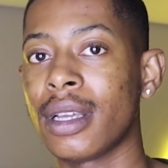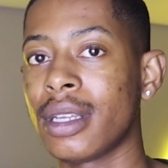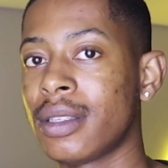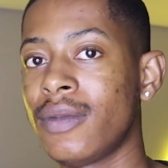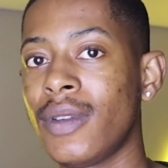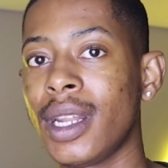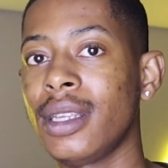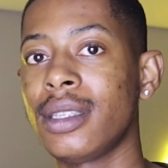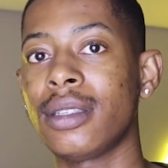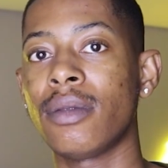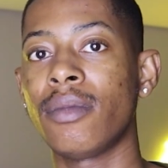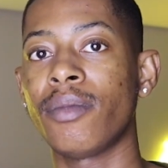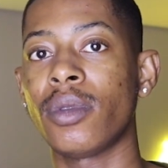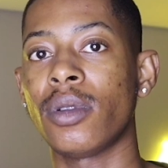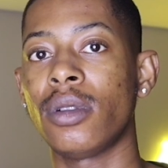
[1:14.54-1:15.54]
is very
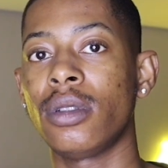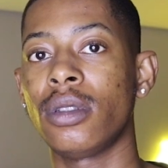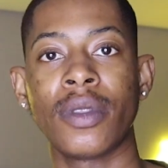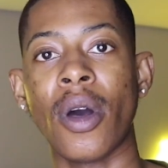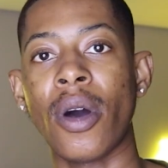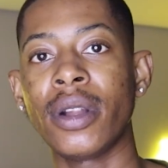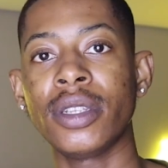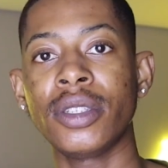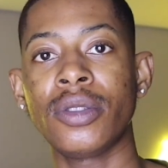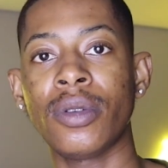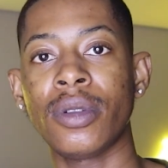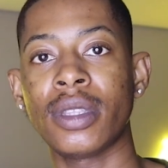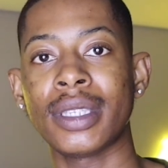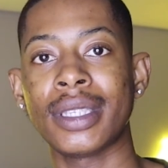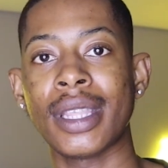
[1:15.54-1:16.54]
simple. The honest
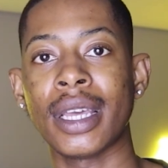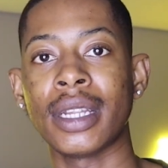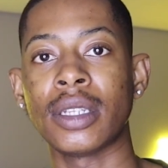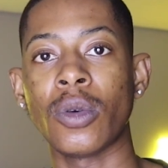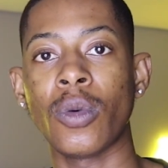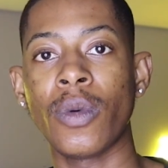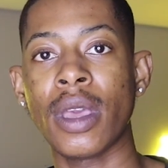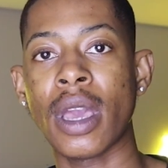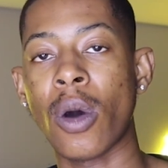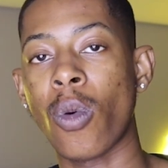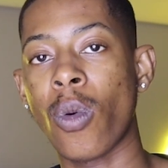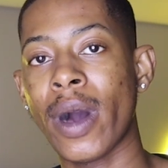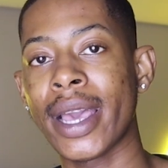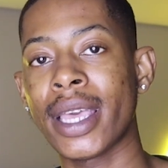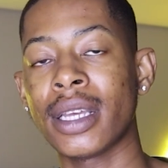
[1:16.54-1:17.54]
truth is that we are
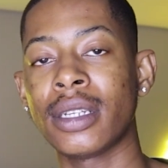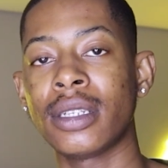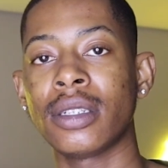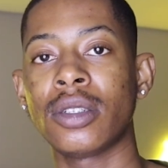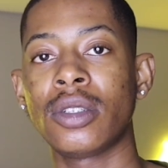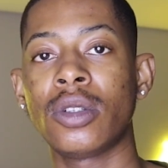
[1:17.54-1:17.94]
wired